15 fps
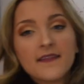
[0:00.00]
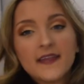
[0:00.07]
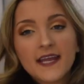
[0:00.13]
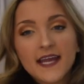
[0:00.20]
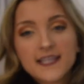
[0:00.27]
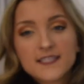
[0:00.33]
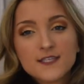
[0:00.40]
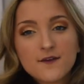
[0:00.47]
The
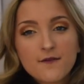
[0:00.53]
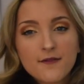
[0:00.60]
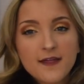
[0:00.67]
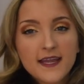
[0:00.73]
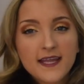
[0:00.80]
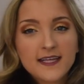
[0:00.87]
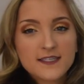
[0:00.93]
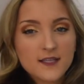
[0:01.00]
next two
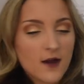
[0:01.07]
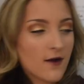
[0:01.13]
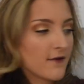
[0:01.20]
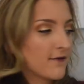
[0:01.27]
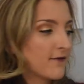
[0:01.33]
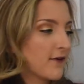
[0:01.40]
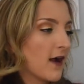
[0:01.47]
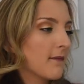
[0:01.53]
things are
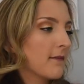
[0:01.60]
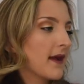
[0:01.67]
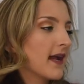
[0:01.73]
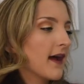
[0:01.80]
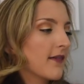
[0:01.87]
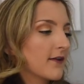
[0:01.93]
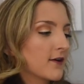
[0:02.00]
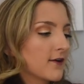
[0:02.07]
from my
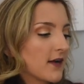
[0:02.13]
other